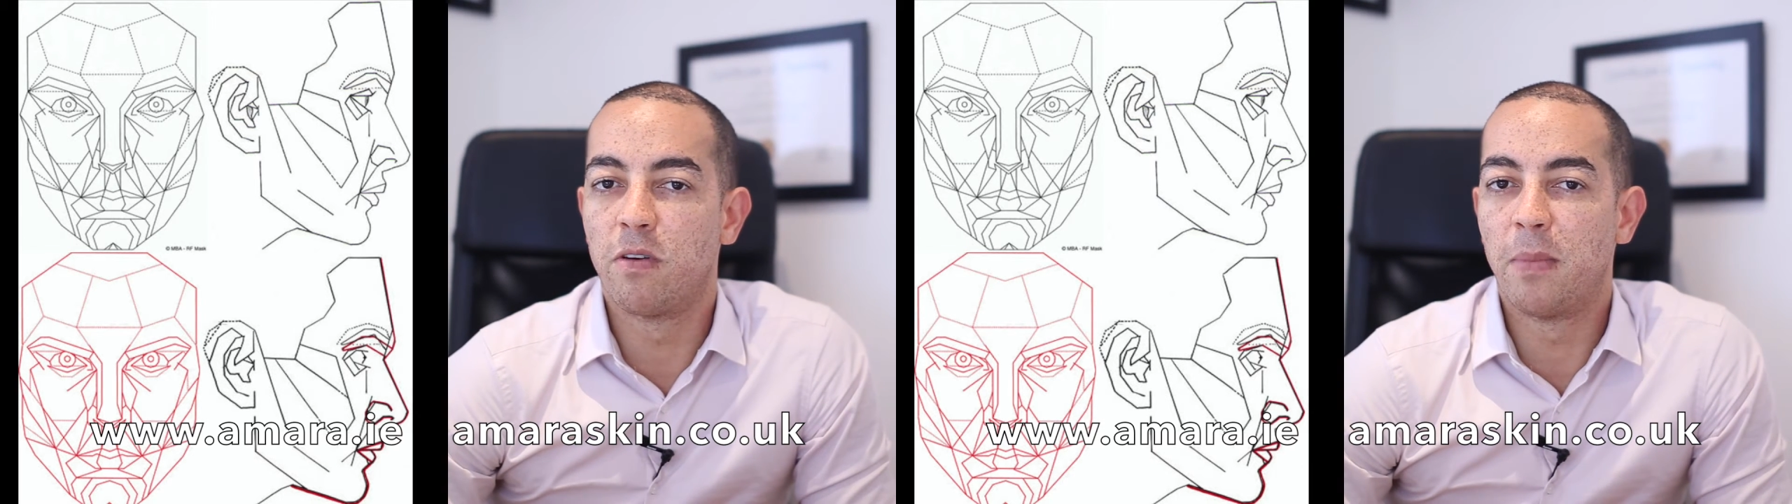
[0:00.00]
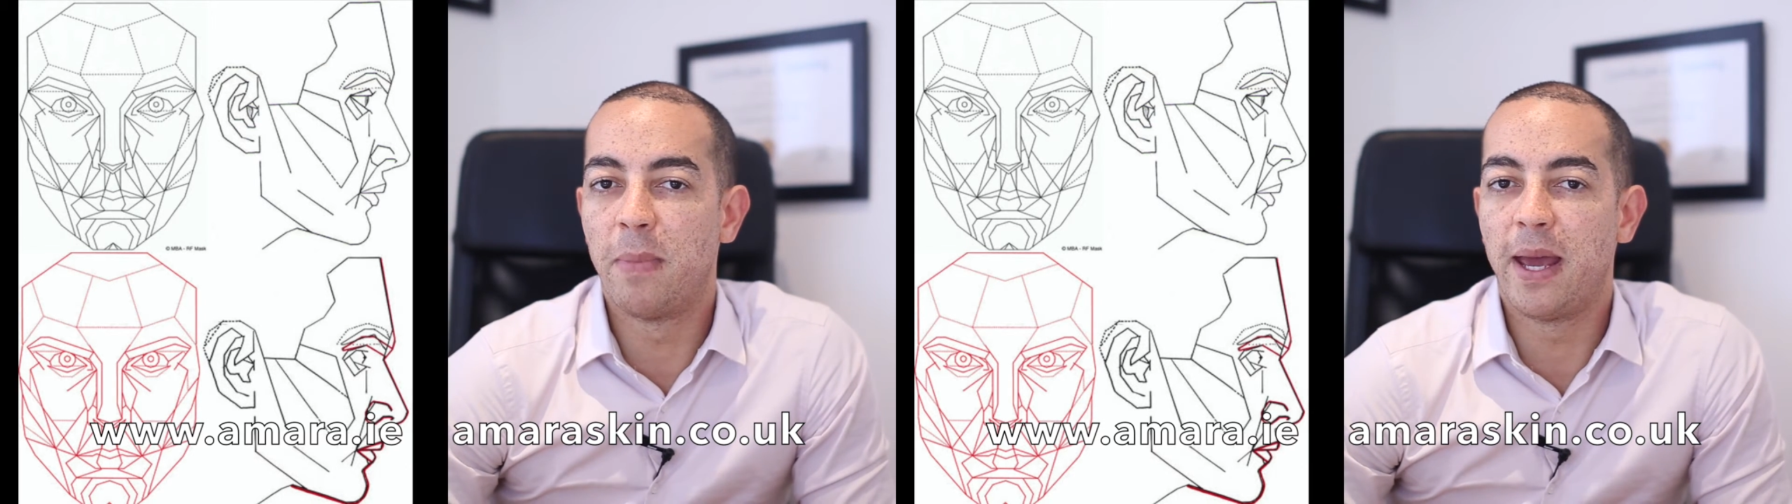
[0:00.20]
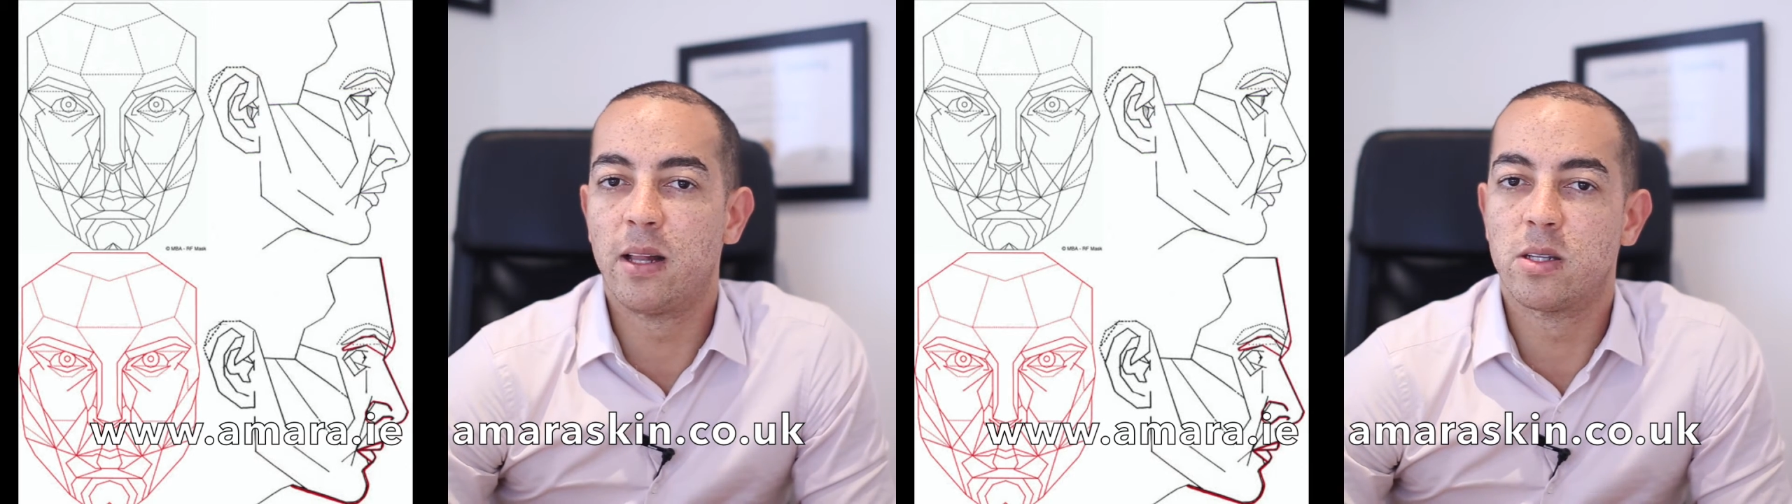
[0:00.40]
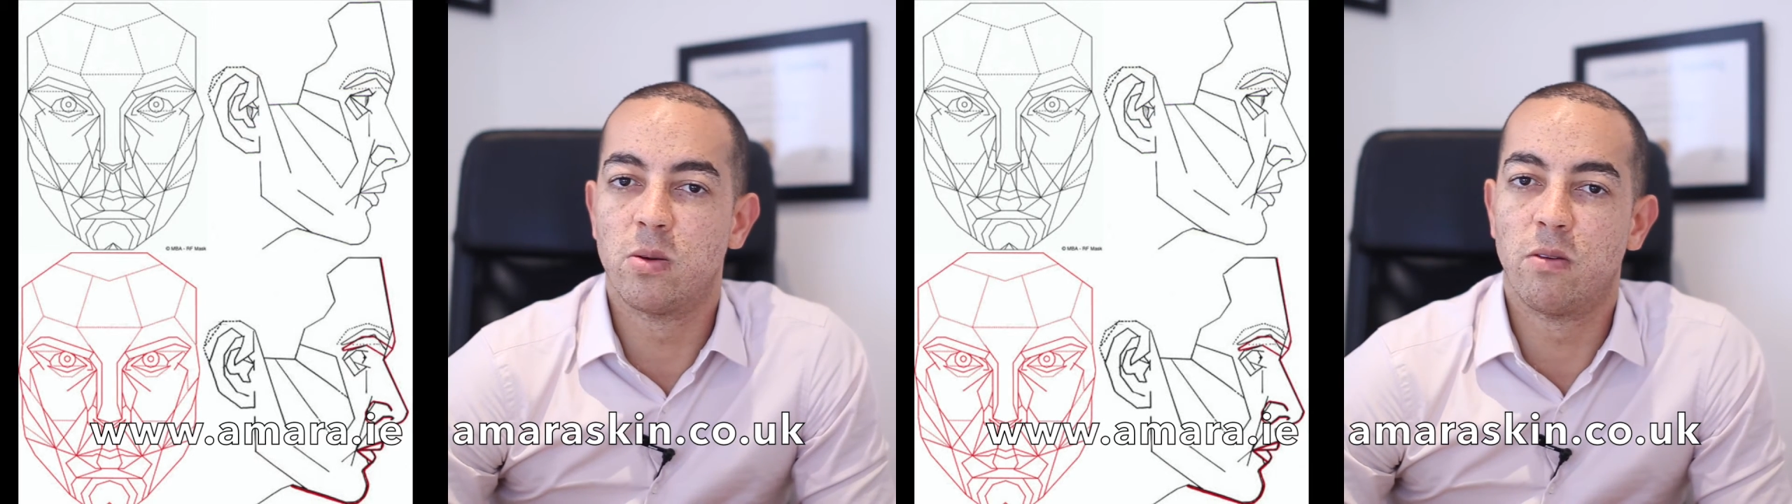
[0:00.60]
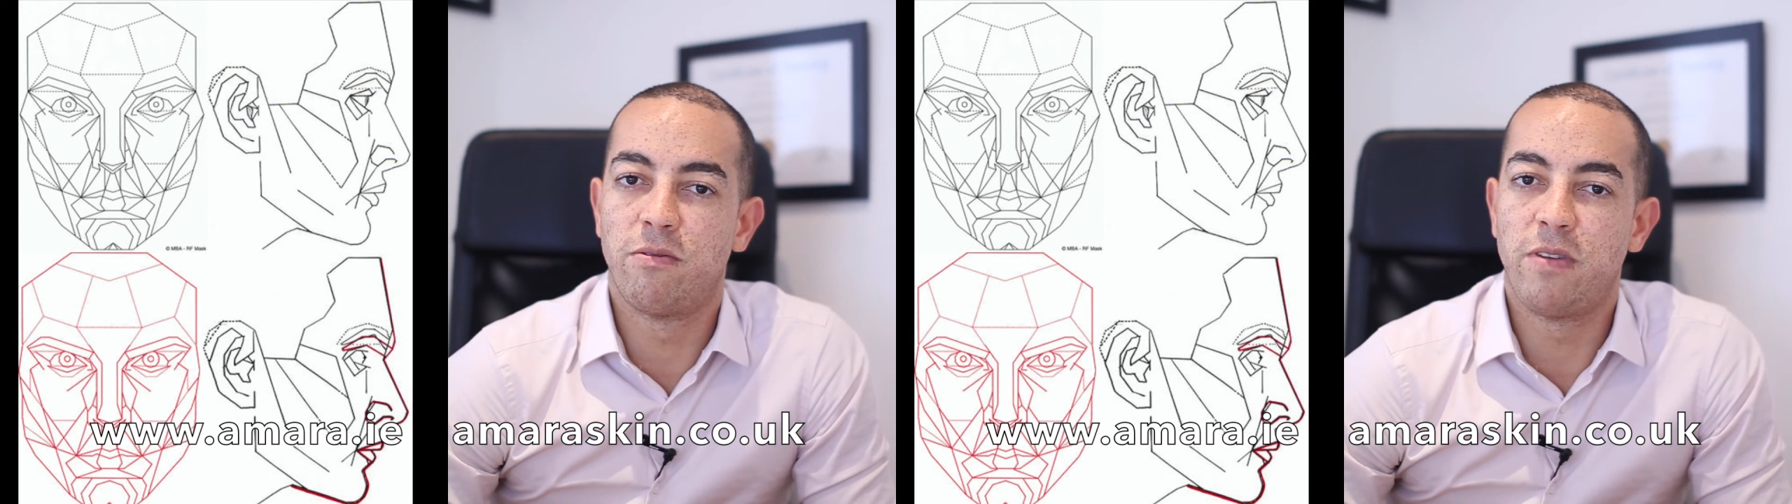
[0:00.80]
from a male
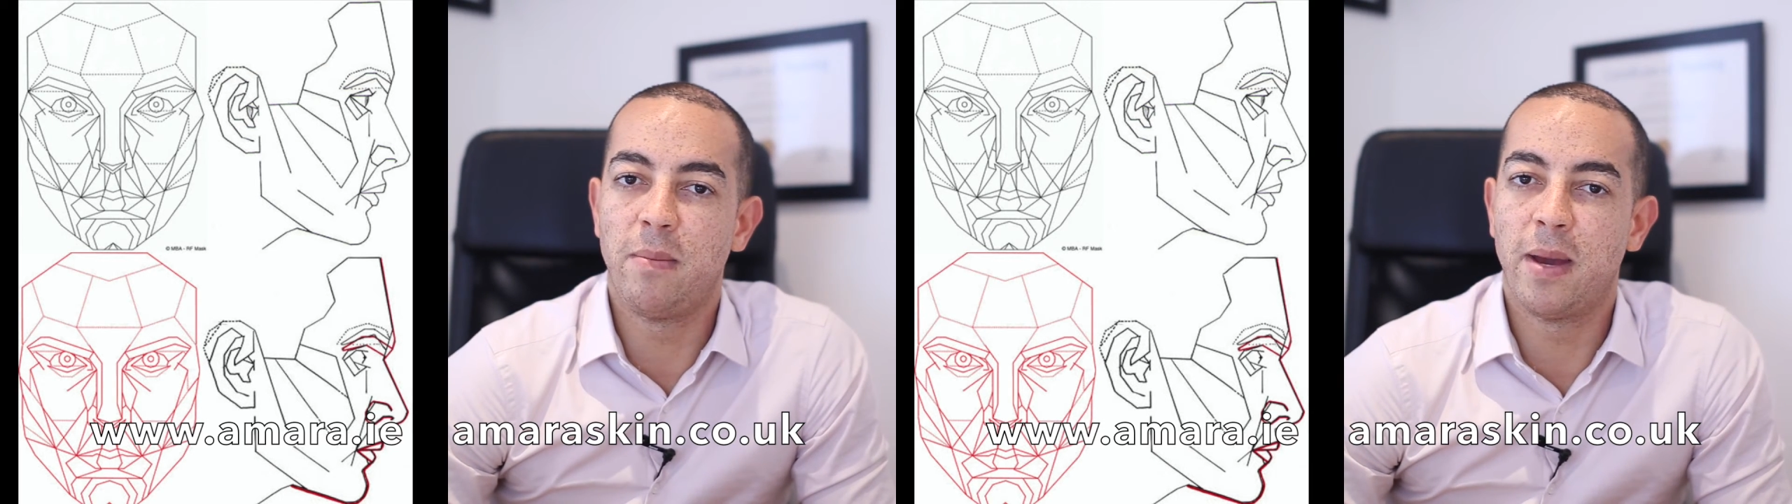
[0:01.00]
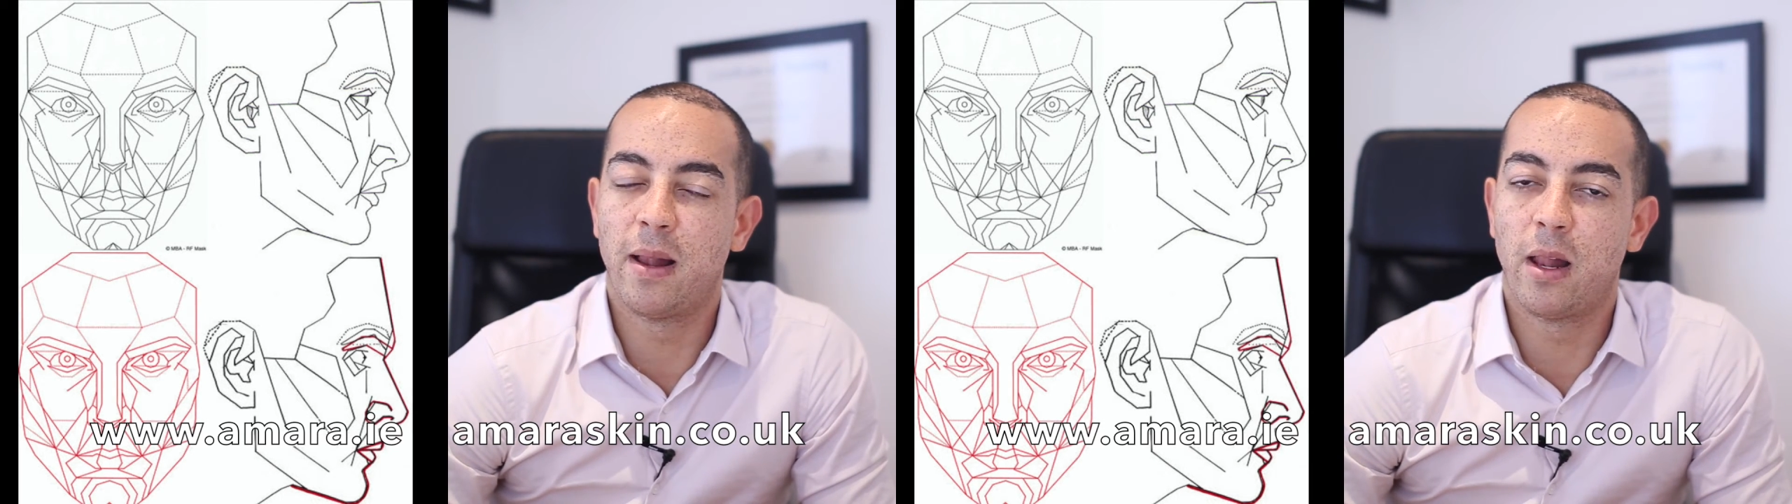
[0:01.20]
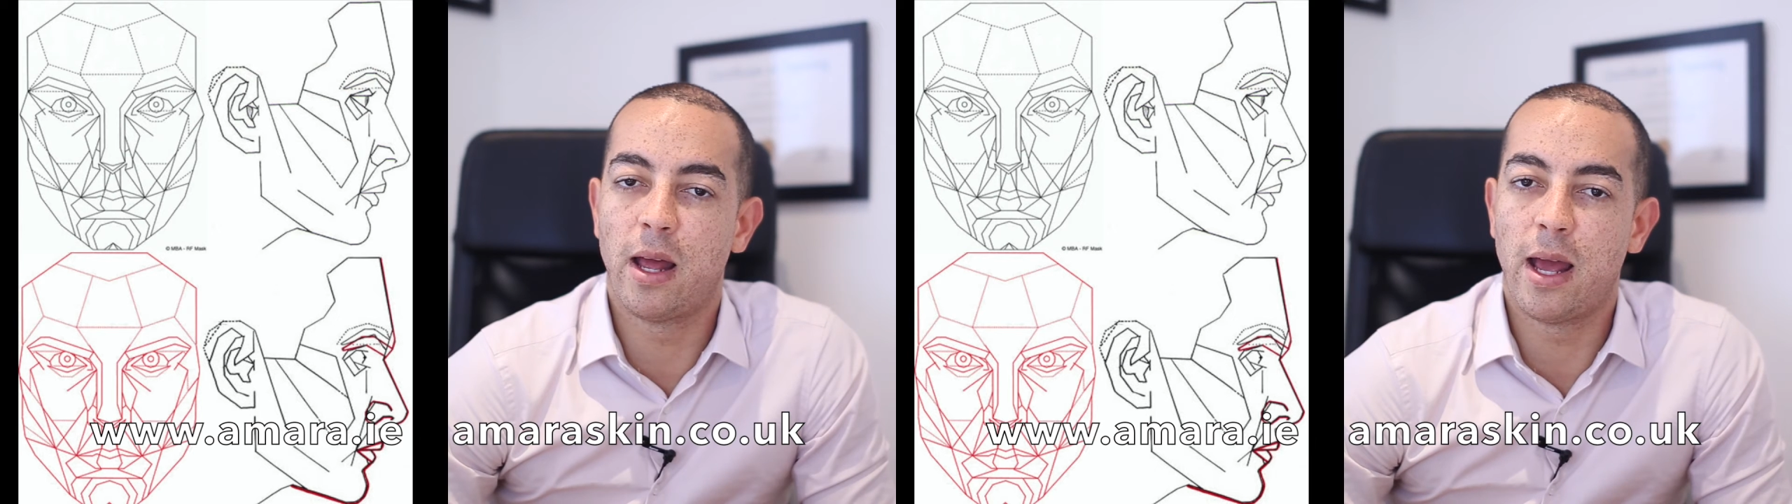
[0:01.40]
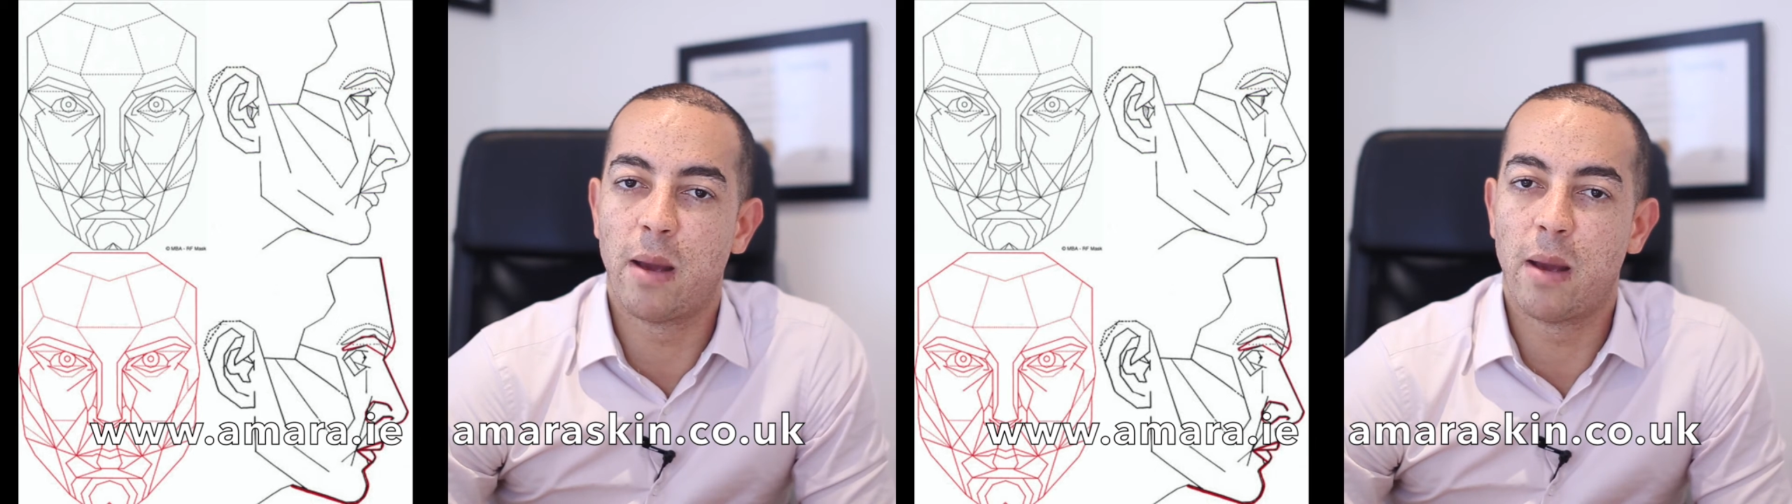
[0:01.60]
to a female